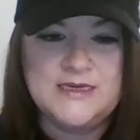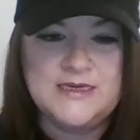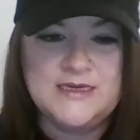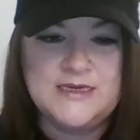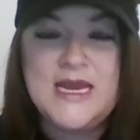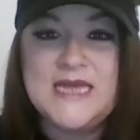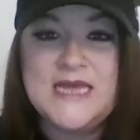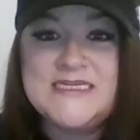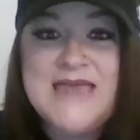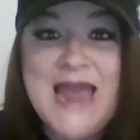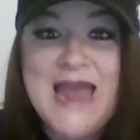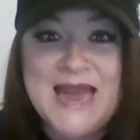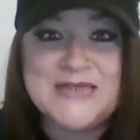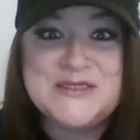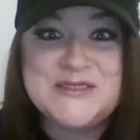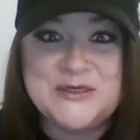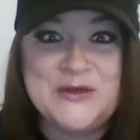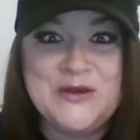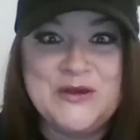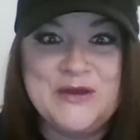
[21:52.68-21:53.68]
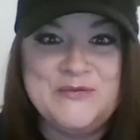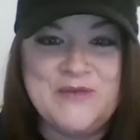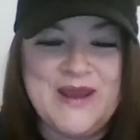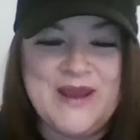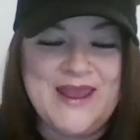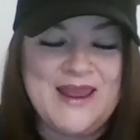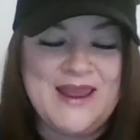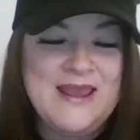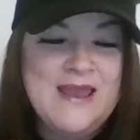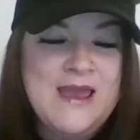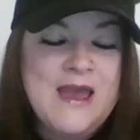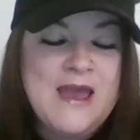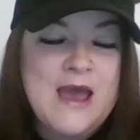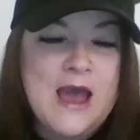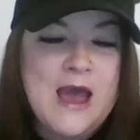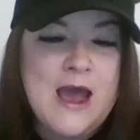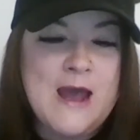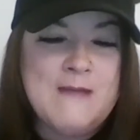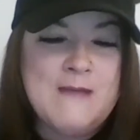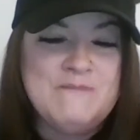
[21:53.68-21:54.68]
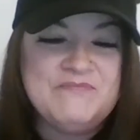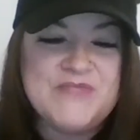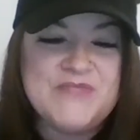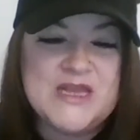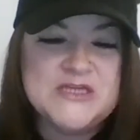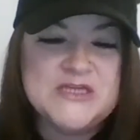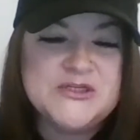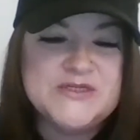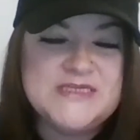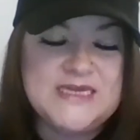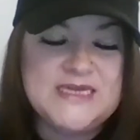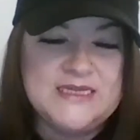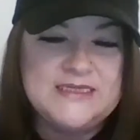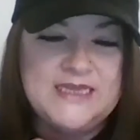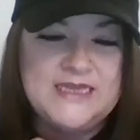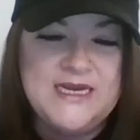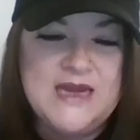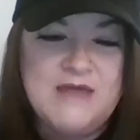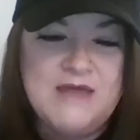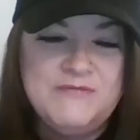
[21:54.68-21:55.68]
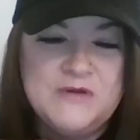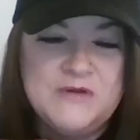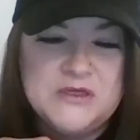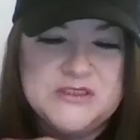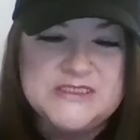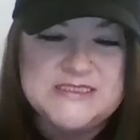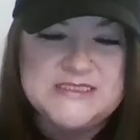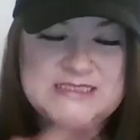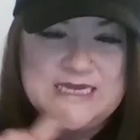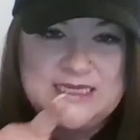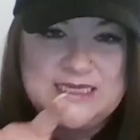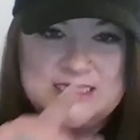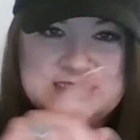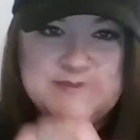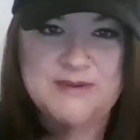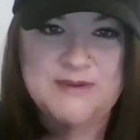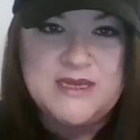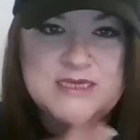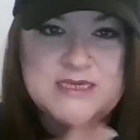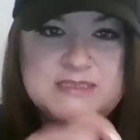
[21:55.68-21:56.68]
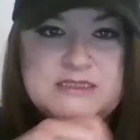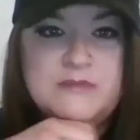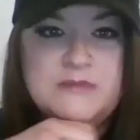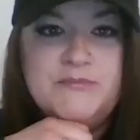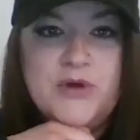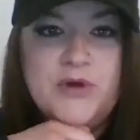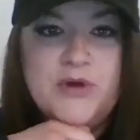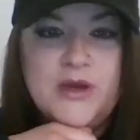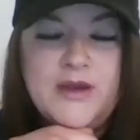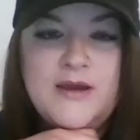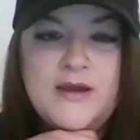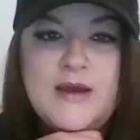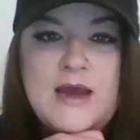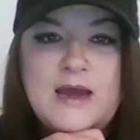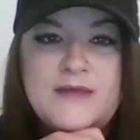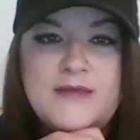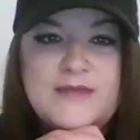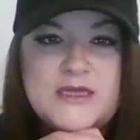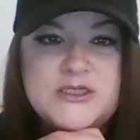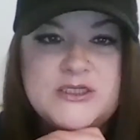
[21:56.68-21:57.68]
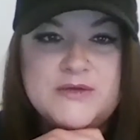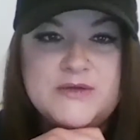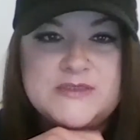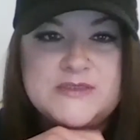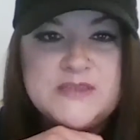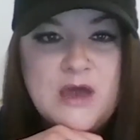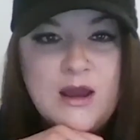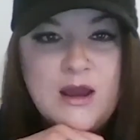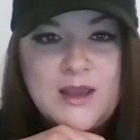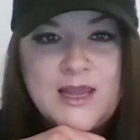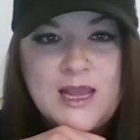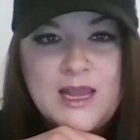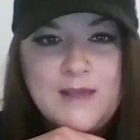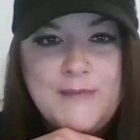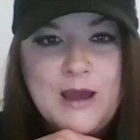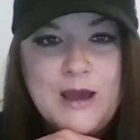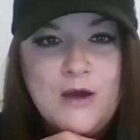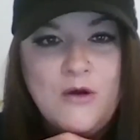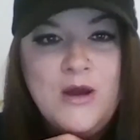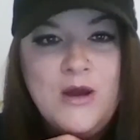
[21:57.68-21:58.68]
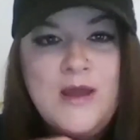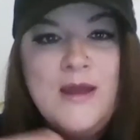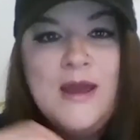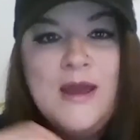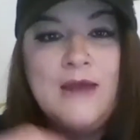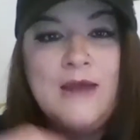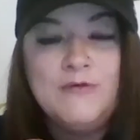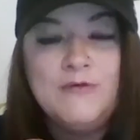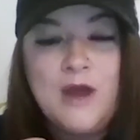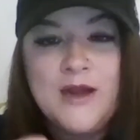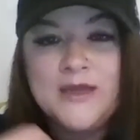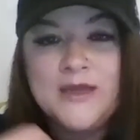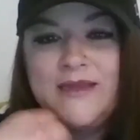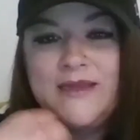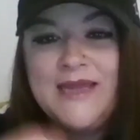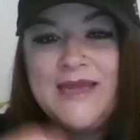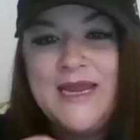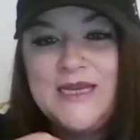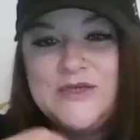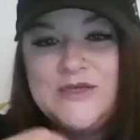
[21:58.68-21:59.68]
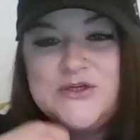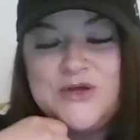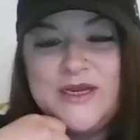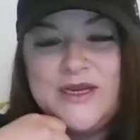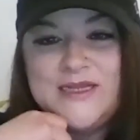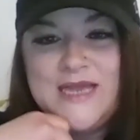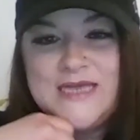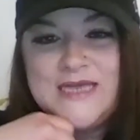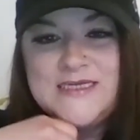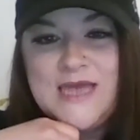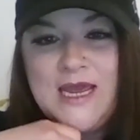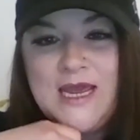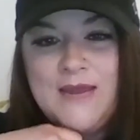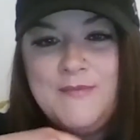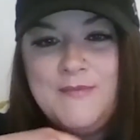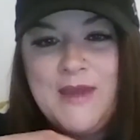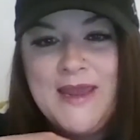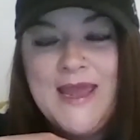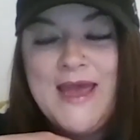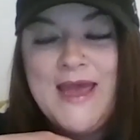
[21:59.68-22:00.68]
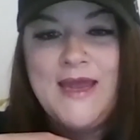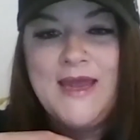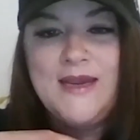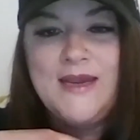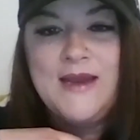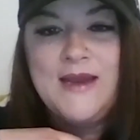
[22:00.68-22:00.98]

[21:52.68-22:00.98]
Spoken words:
attacked in a good way. Interestingly enough, and I'll just say this because the book that Joe's talking about, ironically, during that time I had